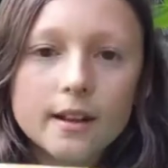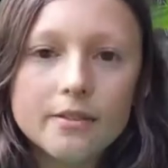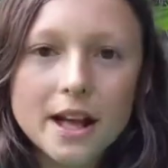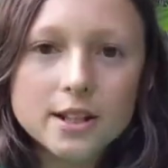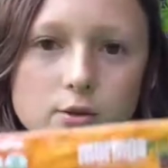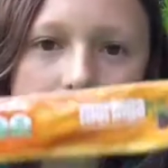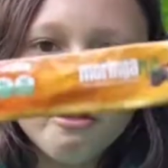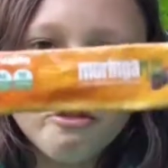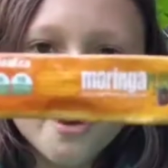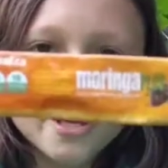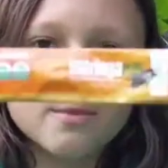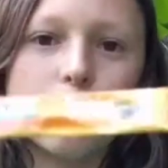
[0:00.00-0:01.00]
That's what
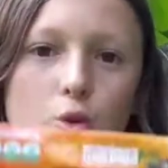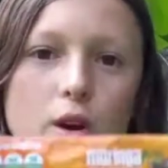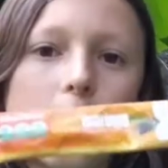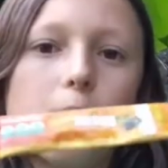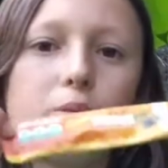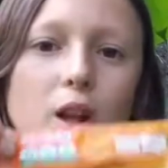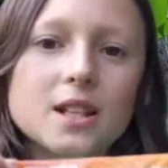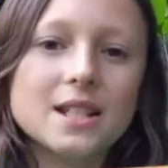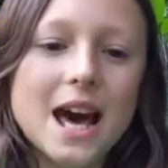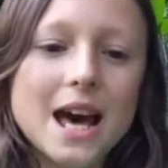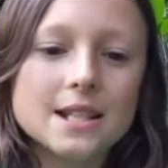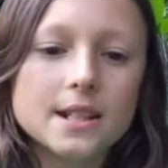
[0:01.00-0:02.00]
this Moringa Plus
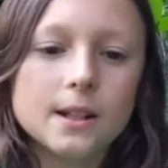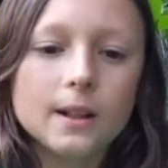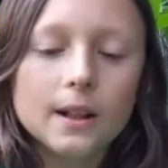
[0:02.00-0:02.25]
has.